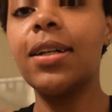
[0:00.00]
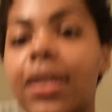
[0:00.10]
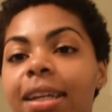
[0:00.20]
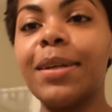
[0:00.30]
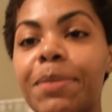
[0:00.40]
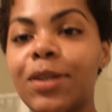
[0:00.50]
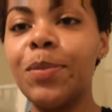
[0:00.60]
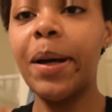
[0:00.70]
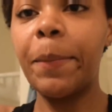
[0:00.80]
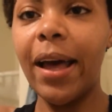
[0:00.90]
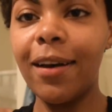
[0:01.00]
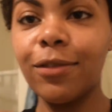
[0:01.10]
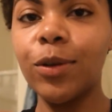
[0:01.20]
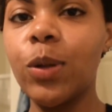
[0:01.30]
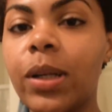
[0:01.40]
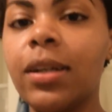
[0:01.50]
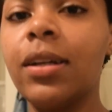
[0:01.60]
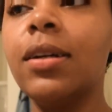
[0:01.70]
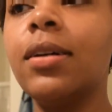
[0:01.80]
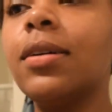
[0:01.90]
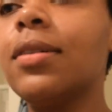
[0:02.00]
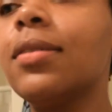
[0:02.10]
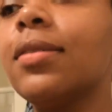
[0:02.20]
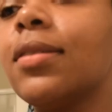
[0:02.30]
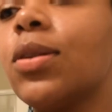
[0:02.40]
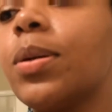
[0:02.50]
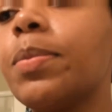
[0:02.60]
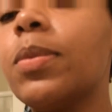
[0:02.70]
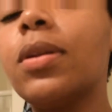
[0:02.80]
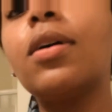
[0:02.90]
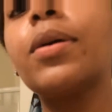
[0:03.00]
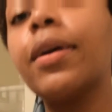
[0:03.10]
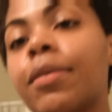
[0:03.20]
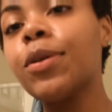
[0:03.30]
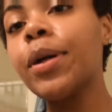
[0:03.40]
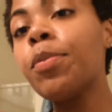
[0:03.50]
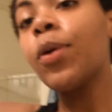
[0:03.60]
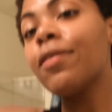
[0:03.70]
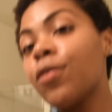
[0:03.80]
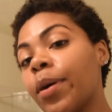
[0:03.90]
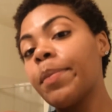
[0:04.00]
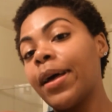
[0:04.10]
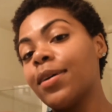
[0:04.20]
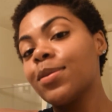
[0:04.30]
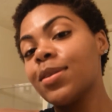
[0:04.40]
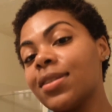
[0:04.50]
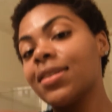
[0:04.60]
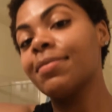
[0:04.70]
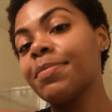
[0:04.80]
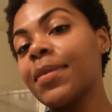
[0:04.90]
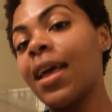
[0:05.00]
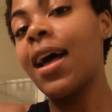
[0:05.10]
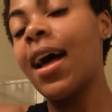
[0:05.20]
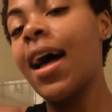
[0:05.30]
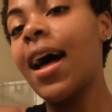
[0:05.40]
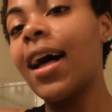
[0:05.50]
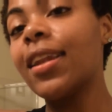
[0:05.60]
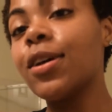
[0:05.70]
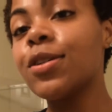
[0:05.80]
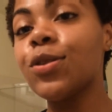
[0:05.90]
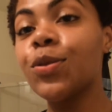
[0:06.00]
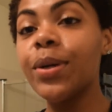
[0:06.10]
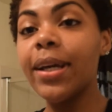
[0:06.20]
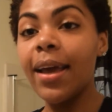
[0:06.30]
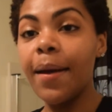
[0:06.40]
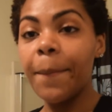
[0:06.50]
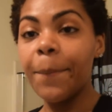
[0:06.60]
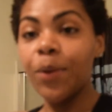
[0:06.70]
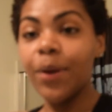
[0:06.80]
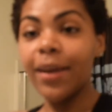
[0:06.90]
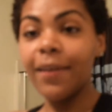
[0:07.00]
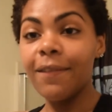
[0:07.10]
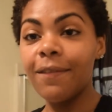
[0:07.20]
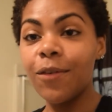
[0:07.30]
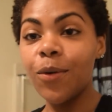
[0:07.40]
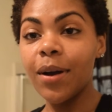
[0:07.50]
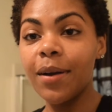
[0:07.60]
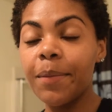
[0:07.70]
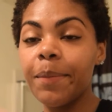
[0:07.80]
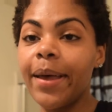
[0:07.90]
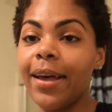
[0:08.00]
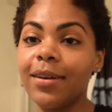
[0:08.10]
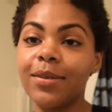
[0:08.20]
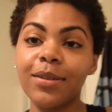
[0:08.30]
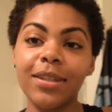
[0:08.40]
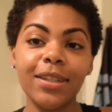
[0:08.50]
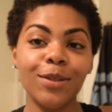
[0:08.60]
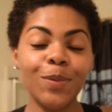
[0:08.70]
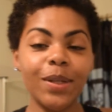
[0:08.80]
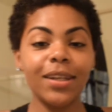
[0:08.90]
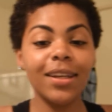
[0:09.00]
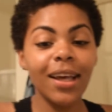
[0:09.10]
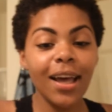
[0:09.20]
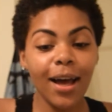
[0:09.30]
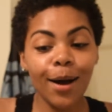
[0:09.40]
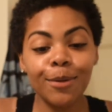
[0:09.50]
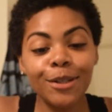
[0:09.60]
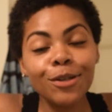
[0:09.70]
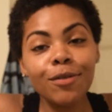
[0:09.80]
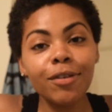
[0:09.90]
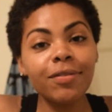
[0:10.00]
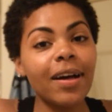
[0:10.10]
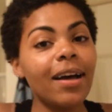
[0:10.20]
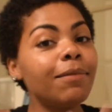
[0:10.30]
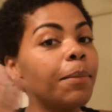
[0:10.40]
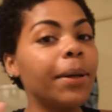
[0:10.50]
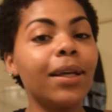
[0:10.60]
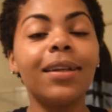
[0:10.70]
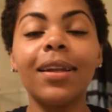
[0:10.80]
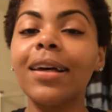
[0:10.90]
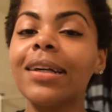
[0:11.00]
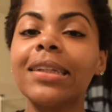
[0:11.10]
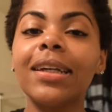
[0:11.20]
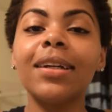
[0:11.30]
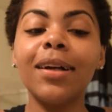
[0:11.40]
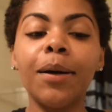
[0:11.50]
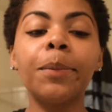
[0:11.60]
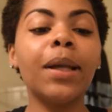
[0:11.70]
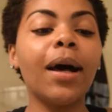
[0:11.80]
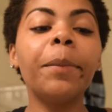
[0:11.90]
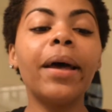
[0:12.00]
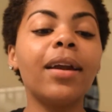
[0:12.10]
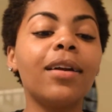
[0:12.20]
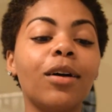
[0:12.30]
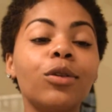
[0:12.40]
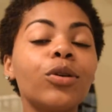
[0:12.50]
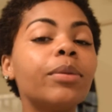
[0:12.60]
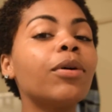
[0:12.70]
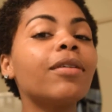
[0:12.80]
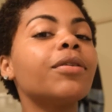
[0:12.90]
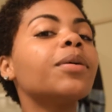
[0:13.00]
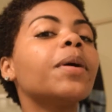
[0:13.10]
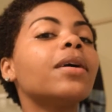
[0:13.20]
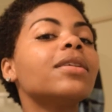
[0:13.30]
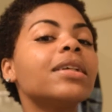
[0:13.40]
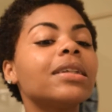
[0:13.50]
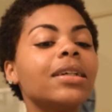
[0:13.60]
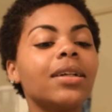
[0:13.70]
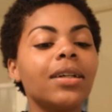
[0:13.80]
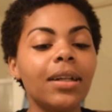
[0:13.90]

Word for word: let me do my math real quick. Okay, 3.4 pounds. I lost 3.4 pounds this week. I was shooting for five, but like I said, I'm not mad at all. 3.4 pounds is good.